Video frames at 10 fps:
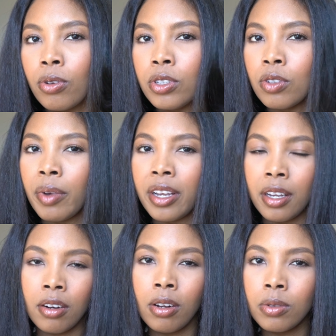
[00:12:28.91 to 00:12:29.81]
You know, my
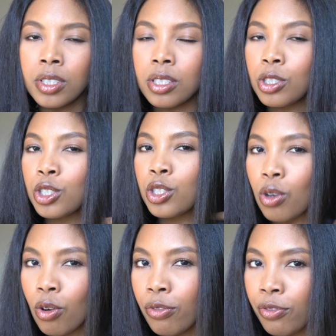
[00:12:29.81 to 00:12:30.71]
hair looks
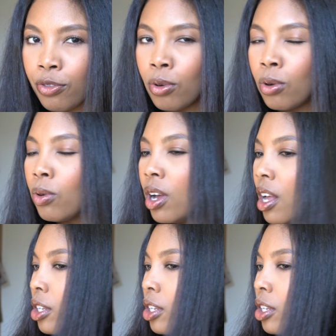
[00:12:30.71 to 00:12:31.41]
so full,